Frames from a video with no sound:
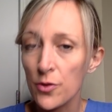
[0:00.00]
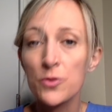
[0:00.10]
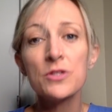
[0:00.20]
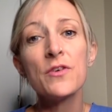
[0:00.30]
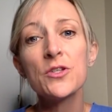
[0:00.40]

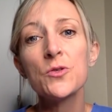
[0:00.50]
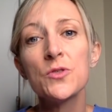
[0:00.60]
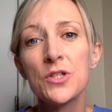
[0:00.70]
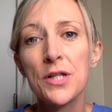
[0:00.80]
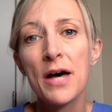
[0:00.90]
Those of us who
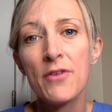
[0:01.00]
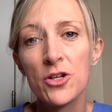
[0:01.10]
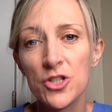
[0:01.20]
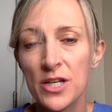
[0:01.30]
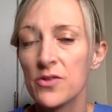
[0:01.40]
still have our
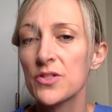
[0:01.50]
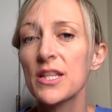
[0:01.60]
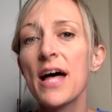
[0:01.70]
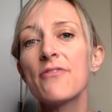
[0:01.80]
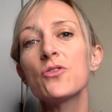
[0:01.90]
channels
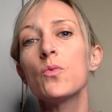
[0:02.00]
left,